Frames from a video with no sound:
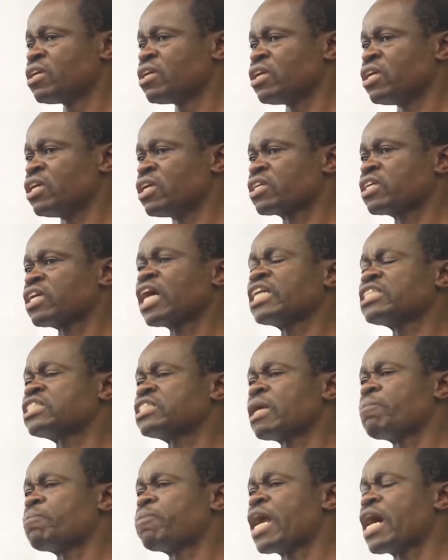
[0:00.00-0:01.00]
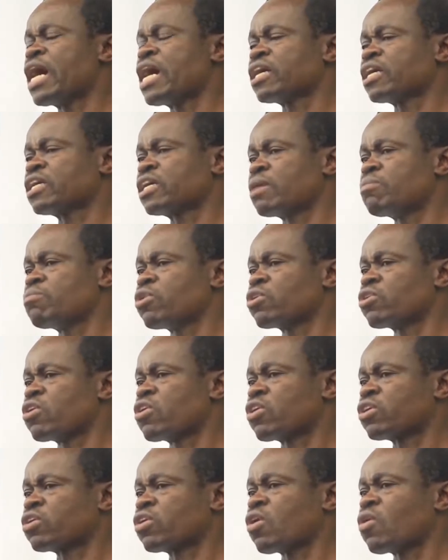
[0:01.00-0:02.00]
in Casablanca,
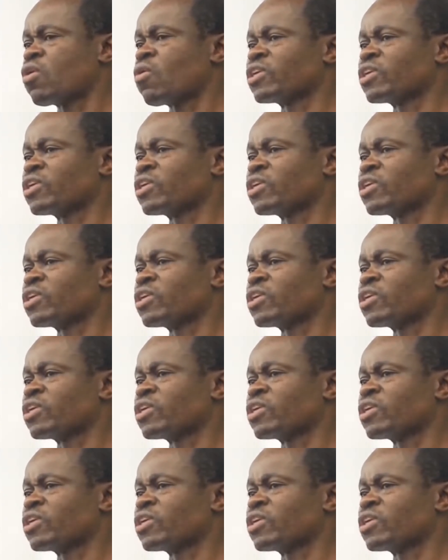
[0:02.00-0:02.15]
Morocco,